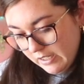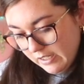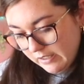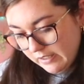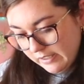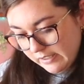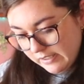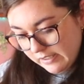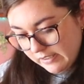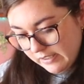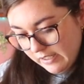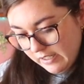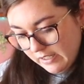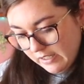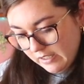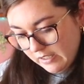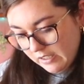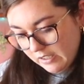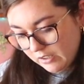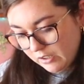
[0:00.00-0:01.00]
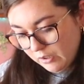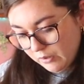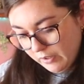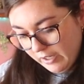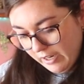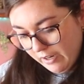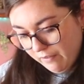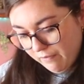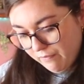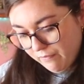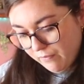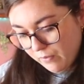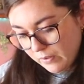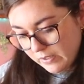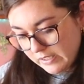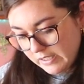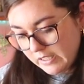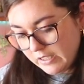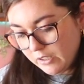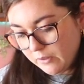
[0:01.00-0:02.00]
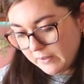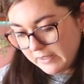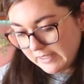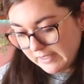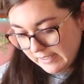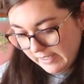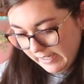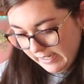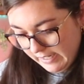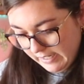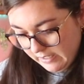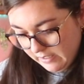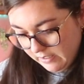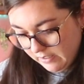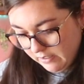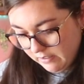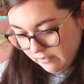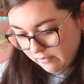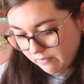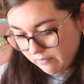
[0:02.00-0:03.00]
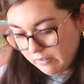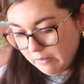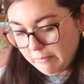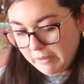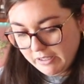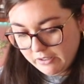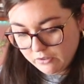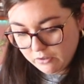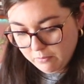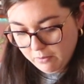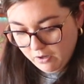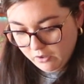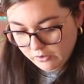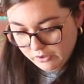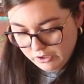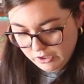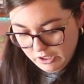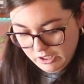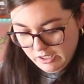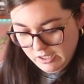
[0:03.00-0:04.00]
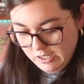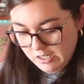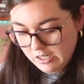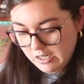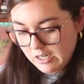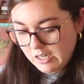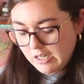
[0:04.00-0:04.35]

This is in UK 14, US 10 from Anthropologie.